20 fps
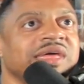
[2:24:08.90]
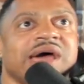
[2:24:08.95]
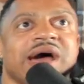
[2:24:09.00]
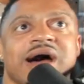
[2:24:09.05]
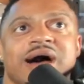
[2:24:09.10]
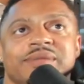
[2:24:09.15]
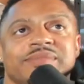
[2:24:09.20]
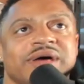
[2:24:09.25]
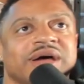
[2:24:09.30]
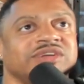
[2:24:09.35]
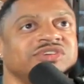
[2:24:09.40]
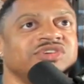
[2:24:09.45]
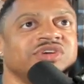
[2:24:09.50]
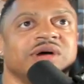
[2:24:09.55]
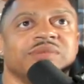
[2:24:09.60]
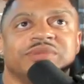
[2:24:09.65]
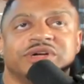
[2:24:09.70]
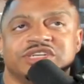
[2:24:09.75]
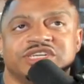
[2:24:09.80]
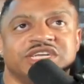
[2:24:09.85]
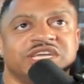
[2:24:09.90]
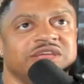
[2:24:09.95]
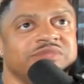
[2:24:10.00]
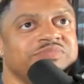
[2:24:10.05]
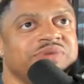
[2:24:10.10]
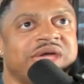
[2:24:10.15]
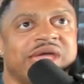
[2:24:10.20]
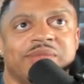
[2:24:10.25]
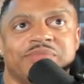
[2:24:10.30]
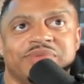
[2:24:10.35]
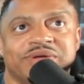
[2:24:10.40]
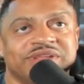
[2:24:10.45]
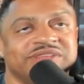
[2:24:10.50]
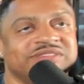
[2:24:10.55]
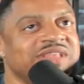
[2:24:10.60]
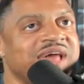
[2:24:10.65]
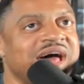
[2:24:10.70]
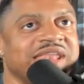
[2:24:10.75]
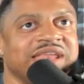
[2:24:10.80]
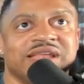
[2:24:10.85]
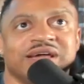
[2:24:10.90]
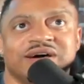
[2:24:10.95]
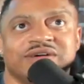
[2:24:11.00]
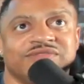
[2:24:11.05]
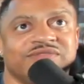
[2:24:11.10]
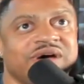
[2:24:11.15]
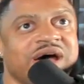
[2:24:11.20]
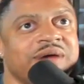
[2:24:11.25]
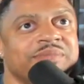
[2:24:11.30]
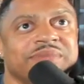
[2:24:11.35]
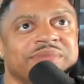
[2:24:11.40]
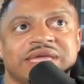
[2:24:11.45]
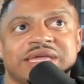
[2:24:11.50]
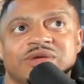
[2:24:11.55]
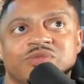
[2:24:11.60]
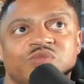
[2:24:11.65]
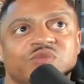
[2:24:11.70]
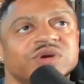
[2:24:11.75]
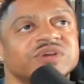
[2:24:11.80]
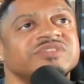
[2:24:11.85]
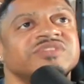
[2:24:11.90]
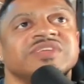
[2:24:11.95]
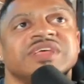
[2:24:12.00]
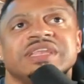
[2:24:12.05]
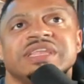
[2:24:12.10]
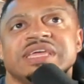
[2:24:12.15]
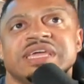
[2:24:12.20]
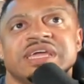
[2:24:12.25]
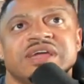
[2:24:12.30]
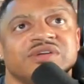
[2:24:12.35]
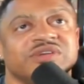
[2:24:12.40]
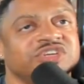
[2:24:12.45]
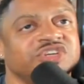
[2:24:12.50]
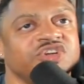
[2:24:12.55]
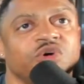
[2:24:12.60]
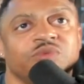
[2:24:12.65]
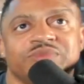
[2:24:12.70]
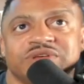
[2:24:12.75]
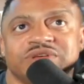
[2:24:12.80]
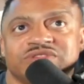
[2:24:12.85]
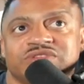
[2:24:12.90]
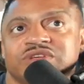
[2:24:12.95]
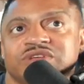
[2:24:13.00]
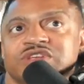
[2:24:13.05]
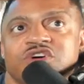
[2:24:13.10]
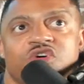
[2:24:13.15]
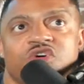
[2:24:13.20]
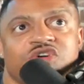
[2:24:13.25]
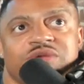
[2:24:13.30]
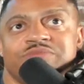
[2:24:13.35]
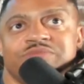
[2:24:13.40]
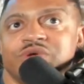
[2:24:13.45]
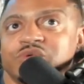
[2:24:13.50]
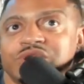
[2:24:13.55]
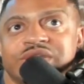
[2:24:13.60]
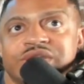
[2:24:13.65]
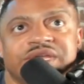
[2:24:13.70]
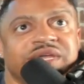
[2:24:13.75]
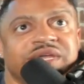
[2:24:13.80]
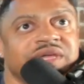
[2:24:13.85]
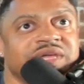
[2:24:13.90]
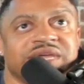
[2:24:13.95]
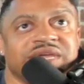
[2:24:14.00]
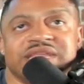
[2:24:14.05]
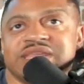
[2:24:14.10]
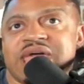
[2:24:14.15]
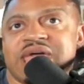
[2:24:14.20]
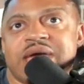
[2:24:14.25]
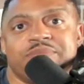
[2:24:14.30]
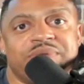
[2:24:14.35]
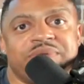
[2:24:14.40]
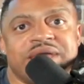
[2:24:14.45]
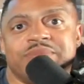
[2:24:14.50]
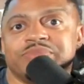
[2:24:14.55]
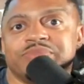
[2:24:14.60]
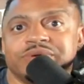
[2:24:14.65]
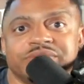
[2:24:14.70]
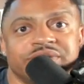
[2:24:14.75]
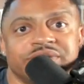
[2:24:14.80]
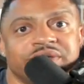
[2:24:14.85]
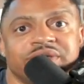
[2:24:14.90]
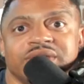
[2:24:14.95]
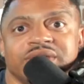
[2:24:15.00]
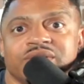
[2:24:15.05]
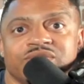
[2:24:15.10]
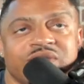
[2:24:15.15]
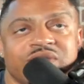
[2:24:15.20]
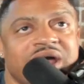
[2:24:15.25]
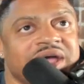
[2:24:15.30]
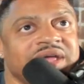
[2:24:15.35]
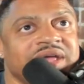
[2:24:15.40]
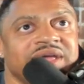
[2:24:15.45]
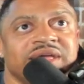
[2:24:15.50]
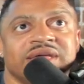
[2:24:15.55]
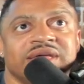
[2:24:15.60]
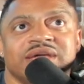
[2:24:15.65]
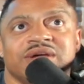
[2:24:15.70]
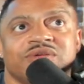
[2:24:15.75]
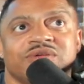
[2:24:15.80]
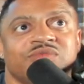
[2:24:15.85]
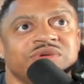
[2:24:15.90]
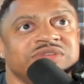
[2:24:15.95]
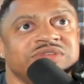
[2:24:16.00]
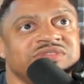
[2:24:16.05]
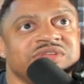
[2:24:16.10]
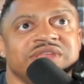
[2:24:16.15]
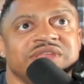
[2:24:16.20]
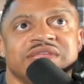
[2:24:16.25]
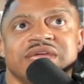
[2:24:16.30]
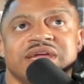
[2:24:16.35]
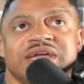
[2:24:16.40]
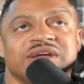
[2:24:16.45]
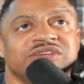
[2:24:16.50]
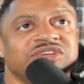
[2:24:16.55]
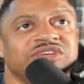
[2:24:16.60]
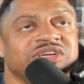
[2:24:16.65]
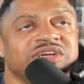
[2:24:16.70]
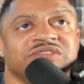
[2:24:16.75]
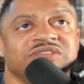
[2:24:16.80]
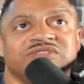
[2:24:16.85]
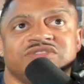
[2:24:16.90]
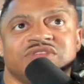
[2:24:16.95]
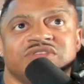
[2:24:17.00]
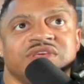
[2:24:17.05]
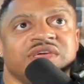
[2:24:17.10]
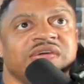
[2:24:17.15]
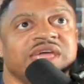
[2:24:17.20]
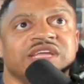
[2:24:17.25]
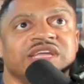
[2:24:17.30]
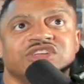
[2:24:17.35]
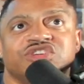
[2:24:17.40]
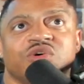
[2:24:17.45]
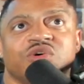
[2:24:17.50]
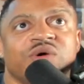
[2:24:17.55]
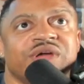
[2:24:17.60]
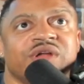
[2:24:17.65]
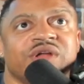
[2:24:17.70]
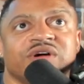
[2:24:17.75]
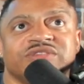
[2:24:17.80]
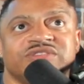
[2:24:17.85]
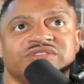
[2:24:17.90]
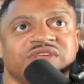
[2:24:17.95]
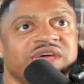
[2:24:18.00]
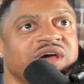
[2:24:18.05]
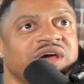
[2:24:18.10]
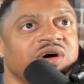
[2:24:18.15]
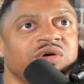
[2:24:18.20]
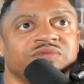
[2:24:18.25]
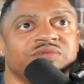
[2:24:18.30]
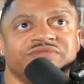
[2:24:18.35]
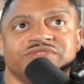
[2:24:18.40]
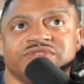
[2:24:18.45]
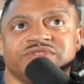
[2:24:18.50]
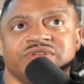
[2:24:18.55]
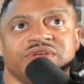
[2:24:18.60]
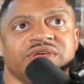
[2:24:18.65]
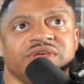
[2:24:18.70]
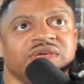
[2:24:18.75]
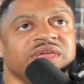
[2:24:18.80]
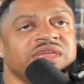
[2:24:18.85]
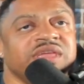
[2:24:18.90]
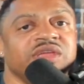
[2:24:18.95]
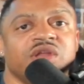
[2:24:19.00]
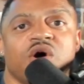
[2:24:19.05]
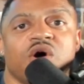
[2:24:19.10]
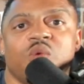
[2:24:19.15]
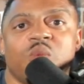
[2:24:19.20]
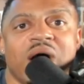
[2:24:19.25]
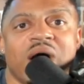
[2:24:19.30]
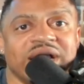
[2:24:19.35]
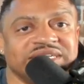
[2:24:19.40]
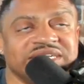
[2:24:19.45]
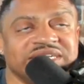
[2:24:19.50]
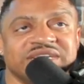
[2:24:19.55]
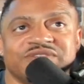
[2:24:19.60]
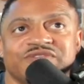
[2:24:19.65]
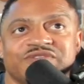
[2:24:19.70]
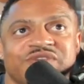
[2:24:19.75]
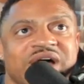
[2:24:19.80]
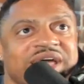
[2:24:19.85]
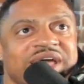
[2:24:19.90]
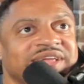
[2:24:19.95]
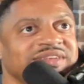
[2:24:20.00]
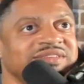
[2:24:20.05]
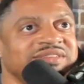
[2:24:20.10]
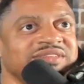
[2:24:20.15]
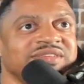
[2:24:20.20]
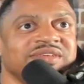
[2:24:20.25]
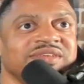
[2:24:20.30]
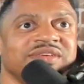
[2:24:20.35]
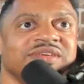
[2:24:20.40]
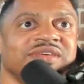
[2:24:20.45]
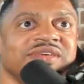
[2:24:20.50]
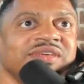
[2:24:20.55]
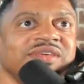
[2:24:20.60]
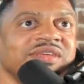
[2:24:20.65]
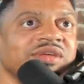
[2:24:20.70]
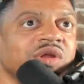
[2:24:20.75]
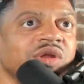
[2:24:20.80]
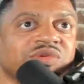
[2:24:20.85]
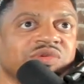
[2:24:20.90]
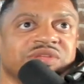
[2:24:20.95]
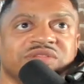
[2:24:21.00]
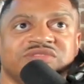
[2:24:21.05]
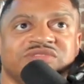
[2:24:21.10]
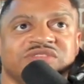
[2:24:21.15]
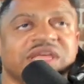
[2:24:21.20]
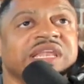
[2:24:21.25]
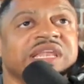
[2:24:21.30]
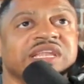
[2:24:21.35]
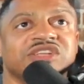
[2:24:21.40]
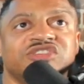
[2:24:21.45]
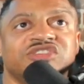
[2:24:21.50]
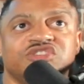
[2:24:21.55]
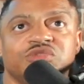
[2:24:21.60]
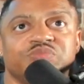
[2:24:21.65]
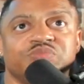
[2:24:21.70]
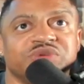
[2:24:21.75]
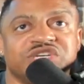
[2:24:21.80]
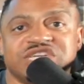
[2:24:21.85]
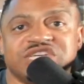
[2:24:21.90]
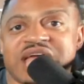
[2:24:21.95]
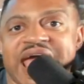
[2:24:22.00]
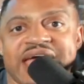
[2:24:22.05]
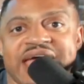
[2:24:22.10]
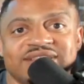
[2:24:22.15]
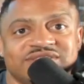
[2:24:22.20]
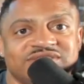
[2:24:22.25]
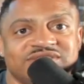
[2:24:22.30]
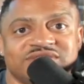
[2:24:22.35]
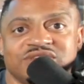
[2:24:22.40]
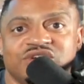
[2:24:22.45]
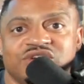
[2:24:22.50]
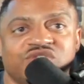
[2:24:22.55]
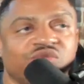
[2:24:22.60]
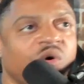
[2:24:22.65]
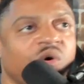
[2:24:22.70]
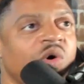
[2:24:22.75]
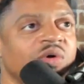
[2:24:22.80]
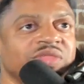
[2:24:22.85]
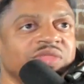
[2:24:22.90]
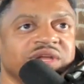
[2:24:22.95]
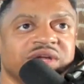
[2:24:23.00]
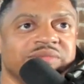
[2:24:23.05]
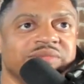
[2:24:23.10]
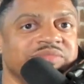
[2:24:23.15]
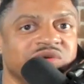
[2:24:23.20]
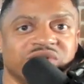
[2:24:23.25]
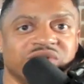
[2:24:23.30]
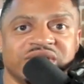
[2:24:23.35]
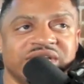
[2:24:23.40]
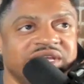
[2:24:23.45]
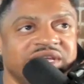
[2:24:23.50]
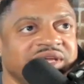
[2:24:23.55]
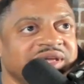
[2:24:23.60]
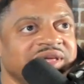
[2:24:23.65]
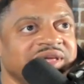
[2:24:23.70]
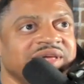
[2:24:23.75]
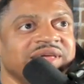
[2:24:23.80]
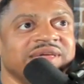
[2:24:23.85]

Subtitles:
I'm not sure how much she getting paid, but it's not enough. I mean, we're sitting here in the ShowBizz adult community getting that paper, right? We sitting here just enjoying ourselves, you know, watching the fight, you know, sending super chats, growing the community.